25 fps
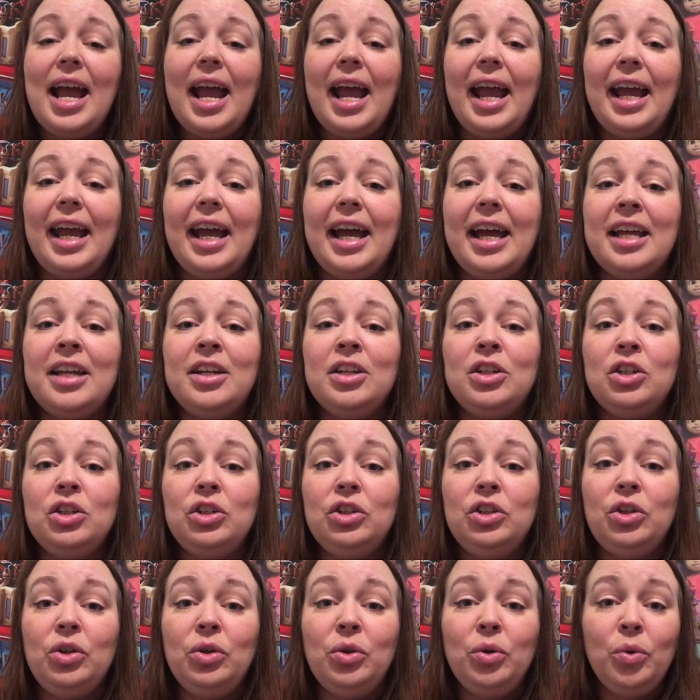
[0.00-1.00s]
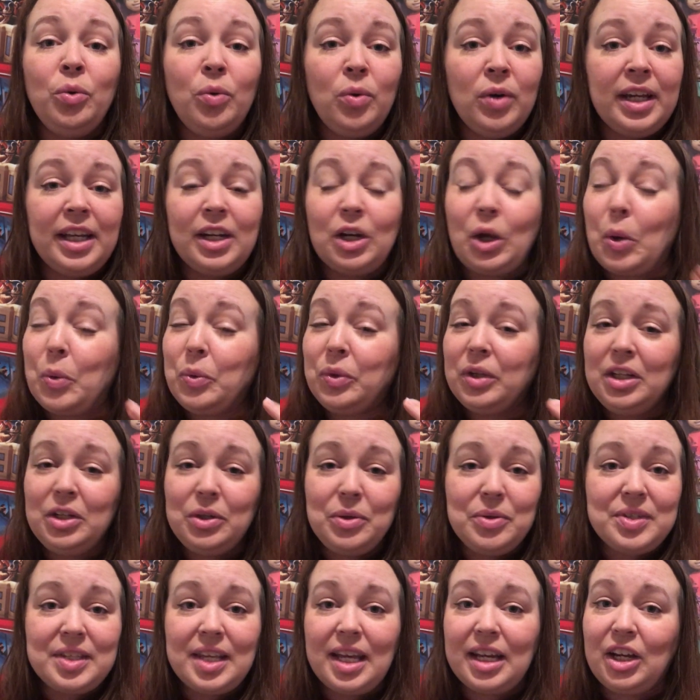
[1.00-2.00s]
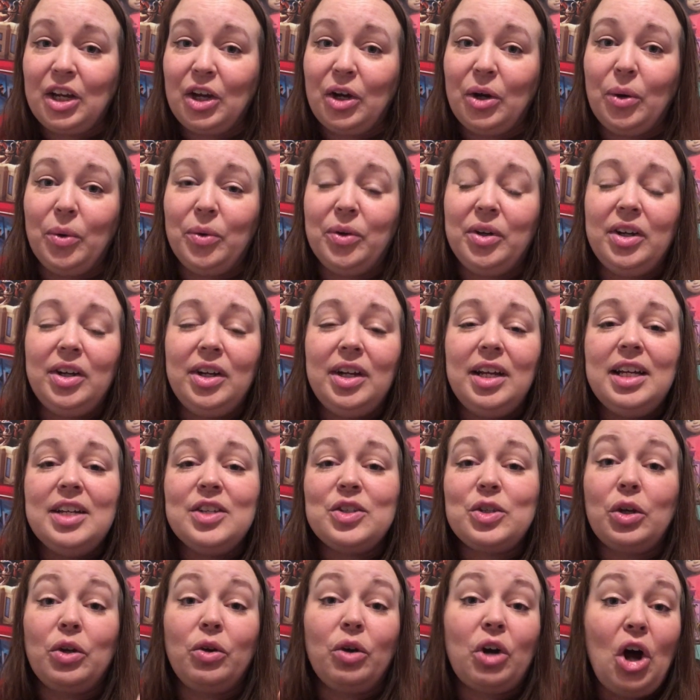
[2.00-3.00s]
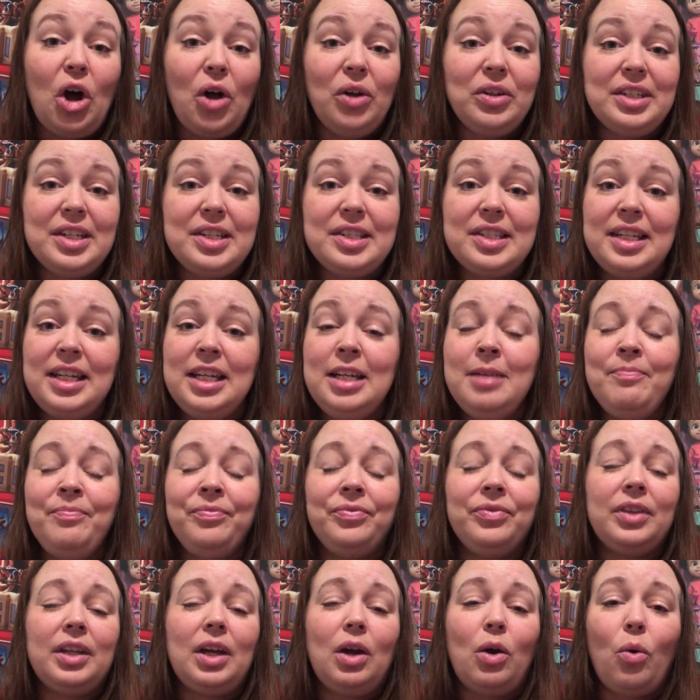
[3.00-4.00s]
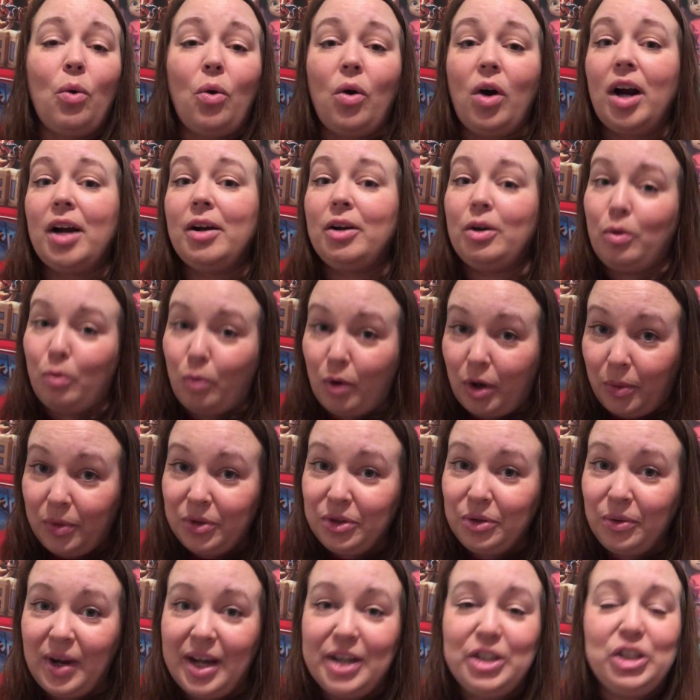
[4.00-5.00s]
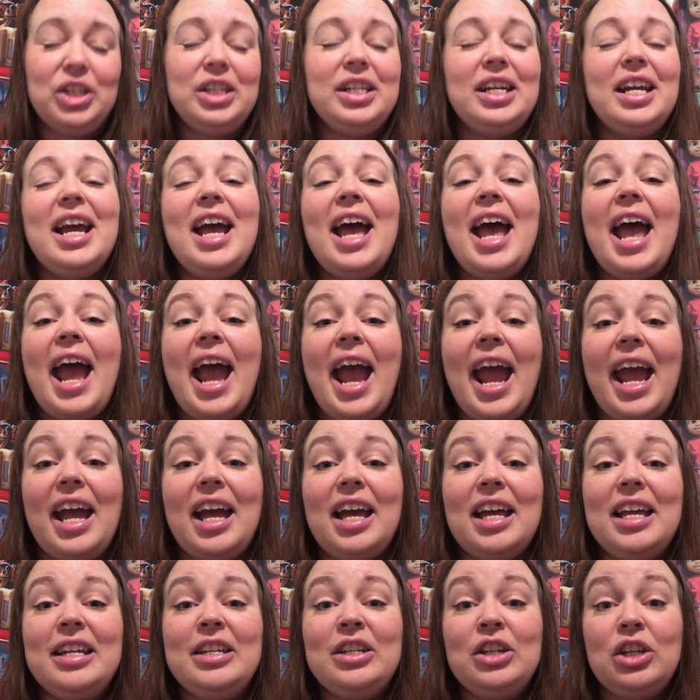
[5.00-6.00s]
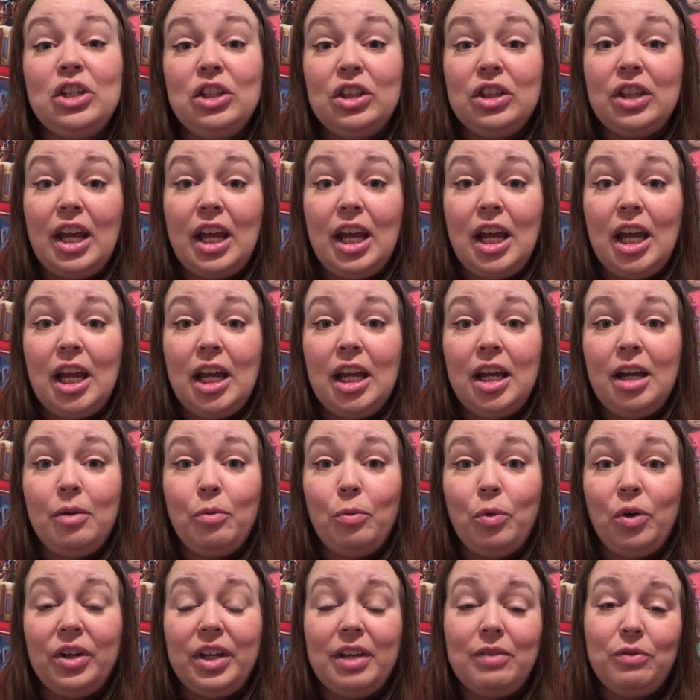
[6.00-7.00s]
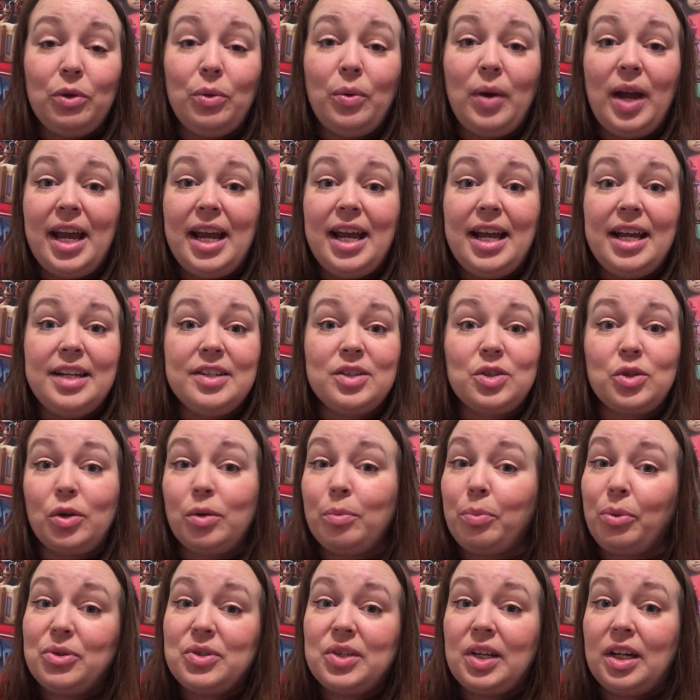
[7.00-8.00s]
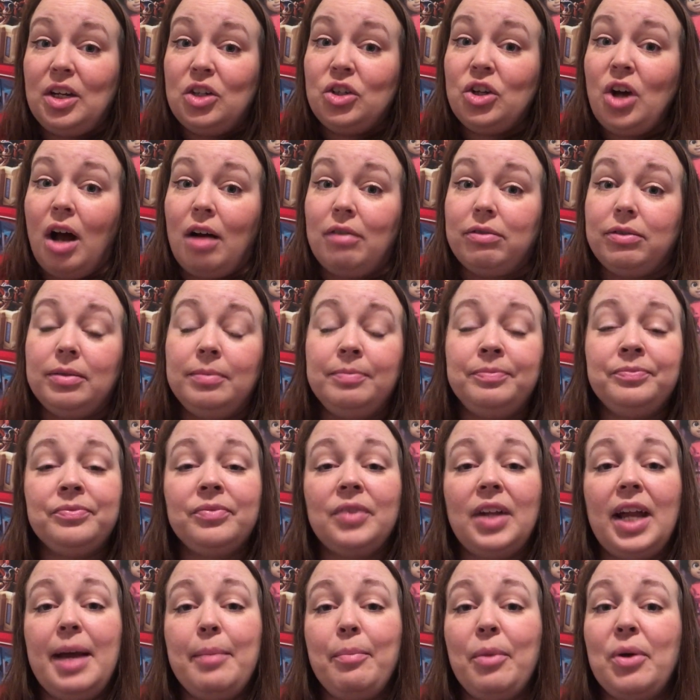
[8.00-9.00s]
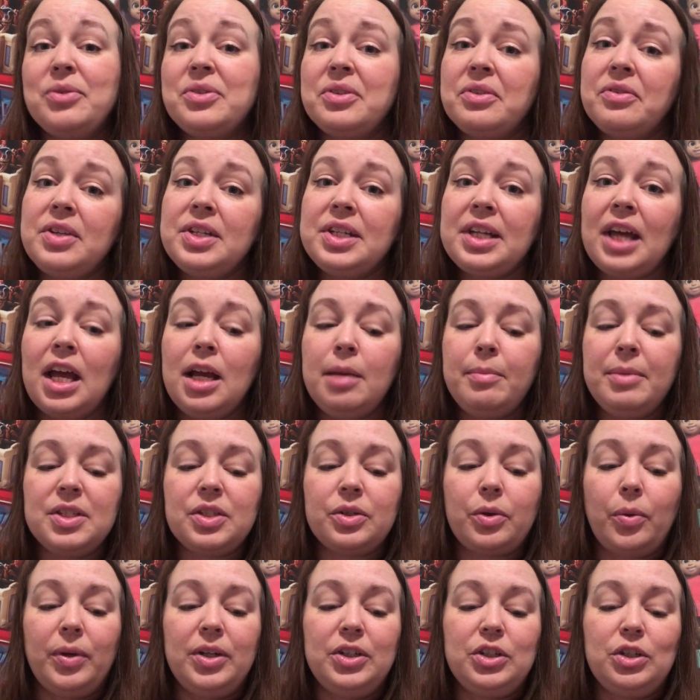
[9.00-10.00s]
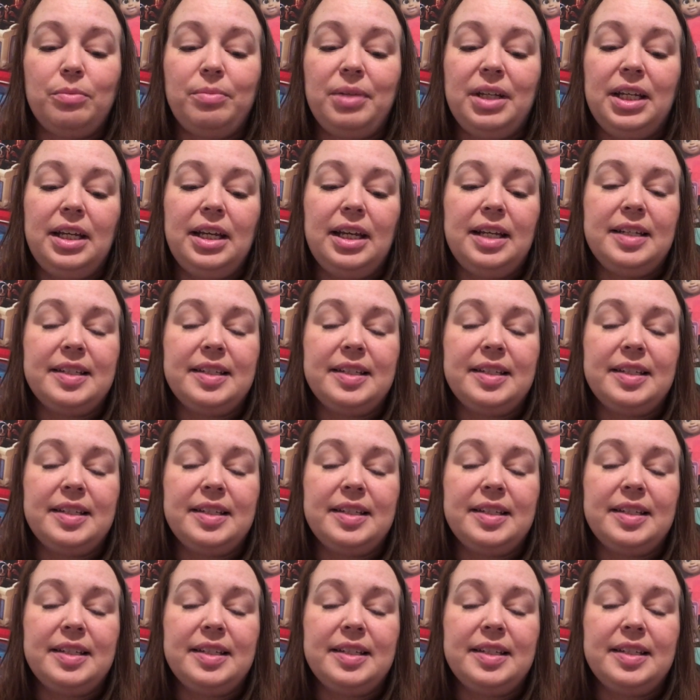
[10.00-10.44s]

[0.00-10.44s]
and you can only use that code. So you'll call Disney or work with your agent, and they will give you a certain percentage off. And most of the time it's going to be